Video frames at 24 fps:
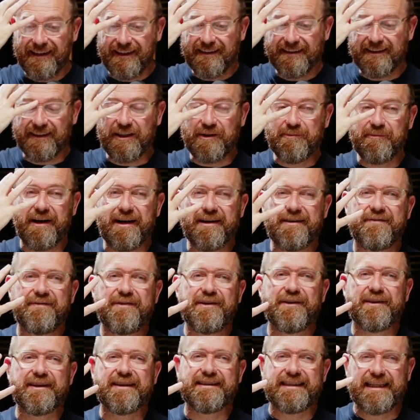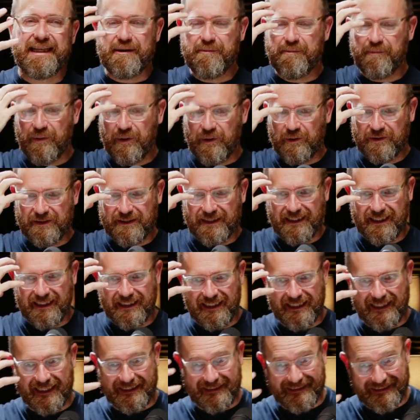So you might feel this impulse to kind
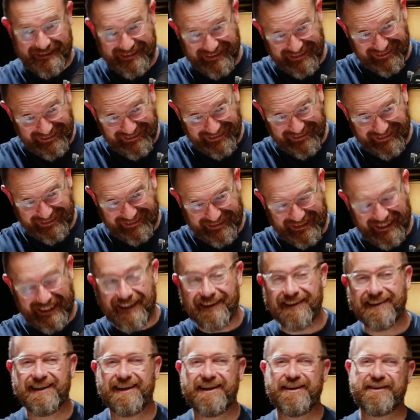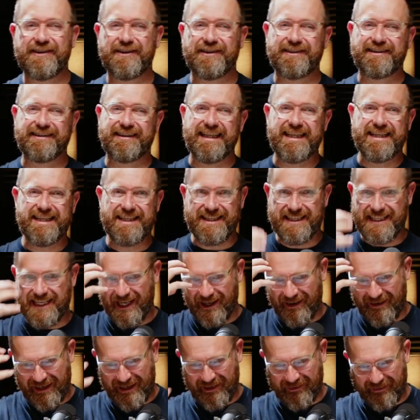of tell others and
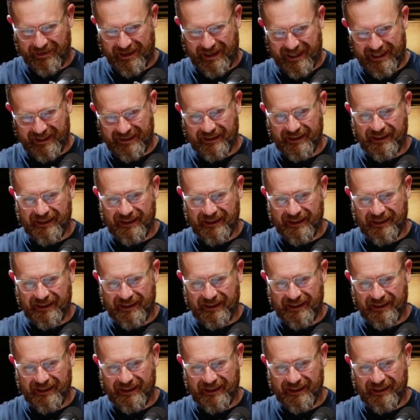share it, right?